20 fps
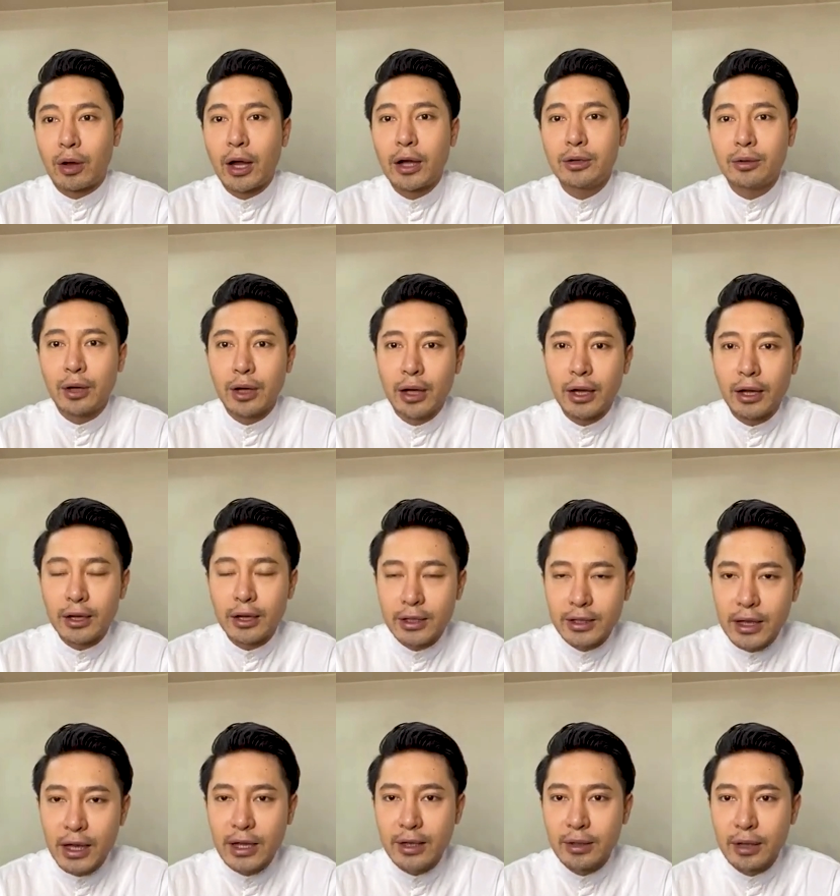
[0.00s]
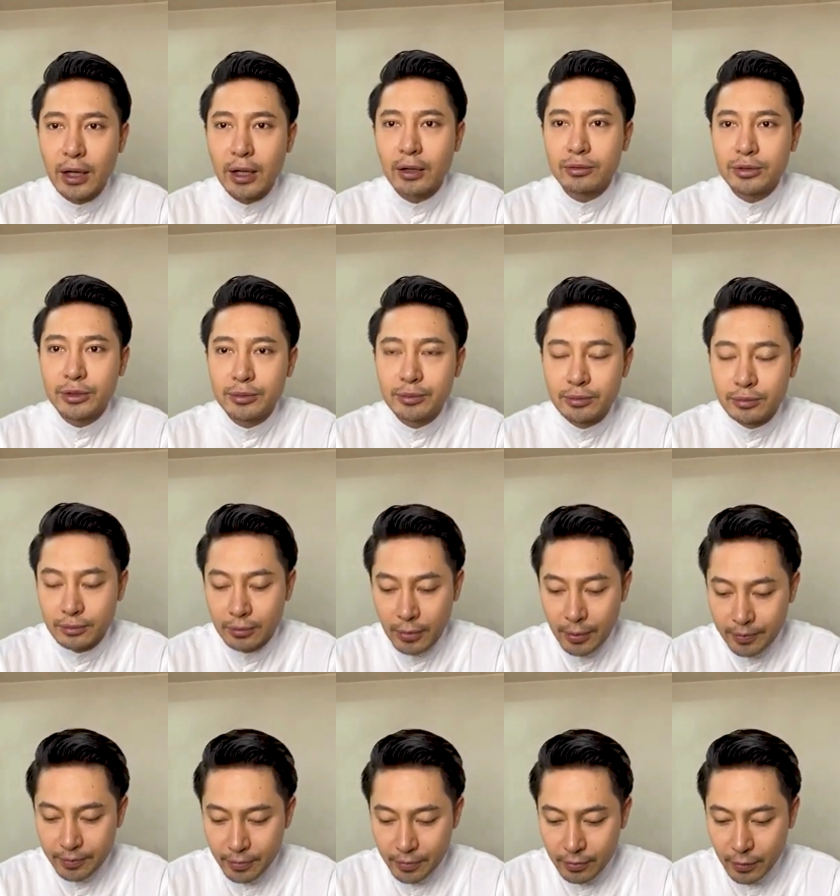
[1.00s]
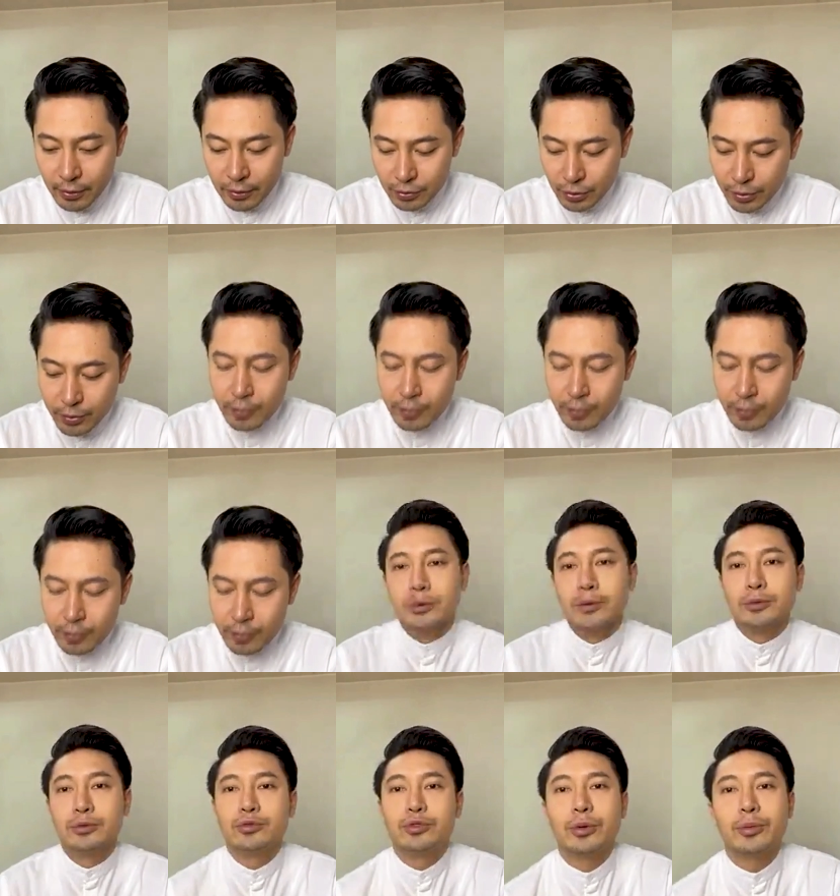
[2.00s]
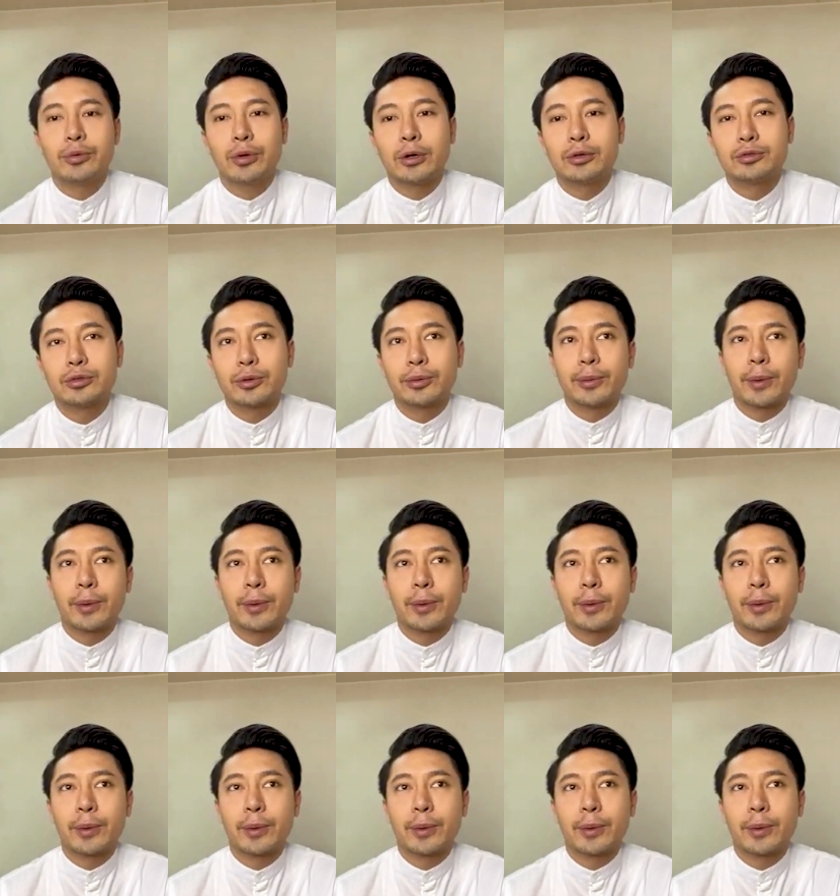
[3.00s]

I don't, I allowed him my trim trouble. Trim trouble.